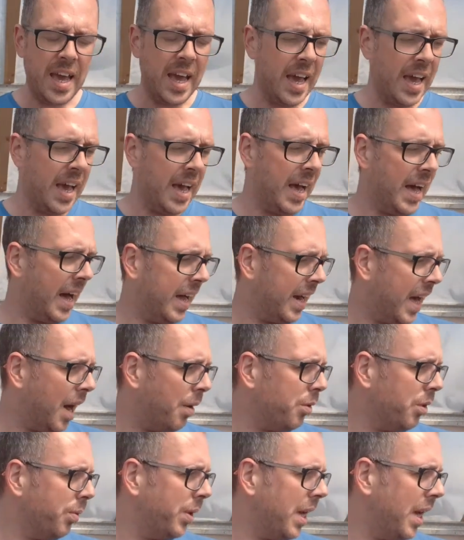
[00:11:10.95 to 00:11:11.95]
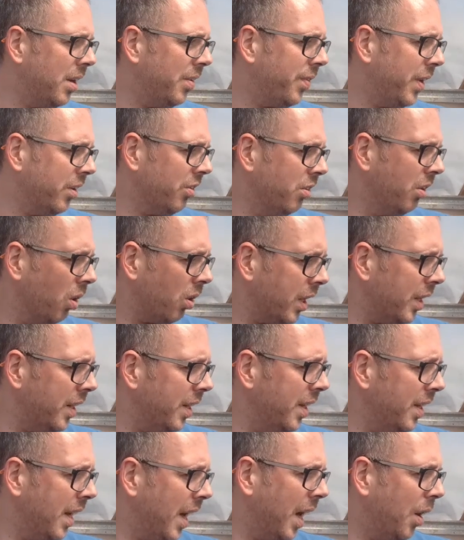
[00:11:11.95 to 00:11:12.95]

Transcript: I'm happy the way everything's looking.